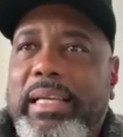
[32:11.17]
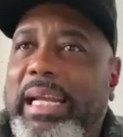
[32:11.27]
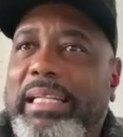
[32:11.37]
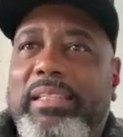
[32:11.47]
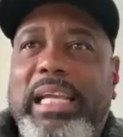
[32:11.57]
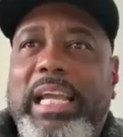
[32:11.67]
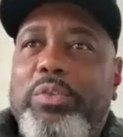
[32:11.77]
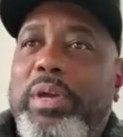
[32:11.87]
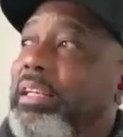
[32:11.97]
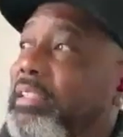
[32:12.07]
It ain't the same.
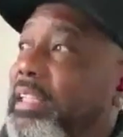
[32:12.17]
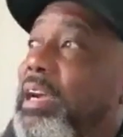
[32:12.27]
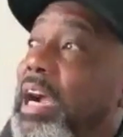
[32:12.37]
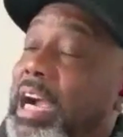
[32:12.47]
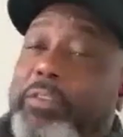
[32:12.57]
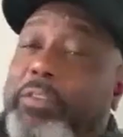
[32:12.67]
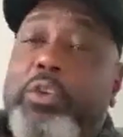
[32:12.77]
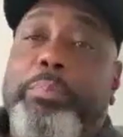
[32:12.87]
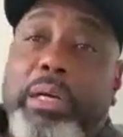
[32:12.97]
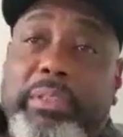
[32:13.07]
You got to stay, however
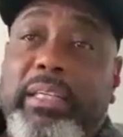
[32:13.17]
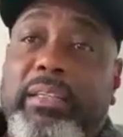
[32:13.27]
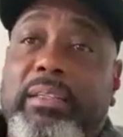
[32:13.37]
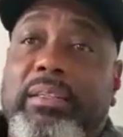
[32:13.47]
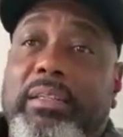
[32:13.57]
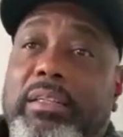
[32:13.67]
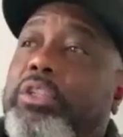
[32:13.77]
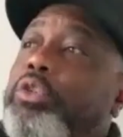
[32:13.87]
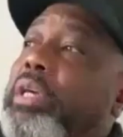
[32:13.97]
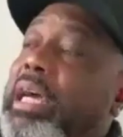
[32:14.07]
you built it,
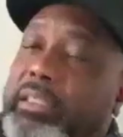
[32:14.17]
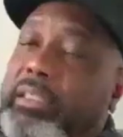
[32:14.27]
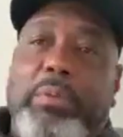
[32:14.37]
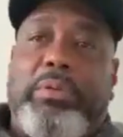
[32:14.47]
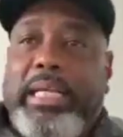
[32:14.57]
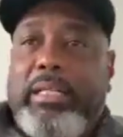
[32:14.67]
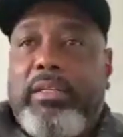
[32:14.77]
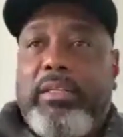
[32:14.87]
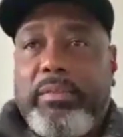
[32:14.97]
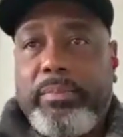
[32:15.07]
you got to stay with that
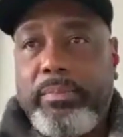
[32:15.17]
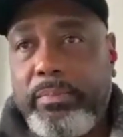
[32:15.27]
look.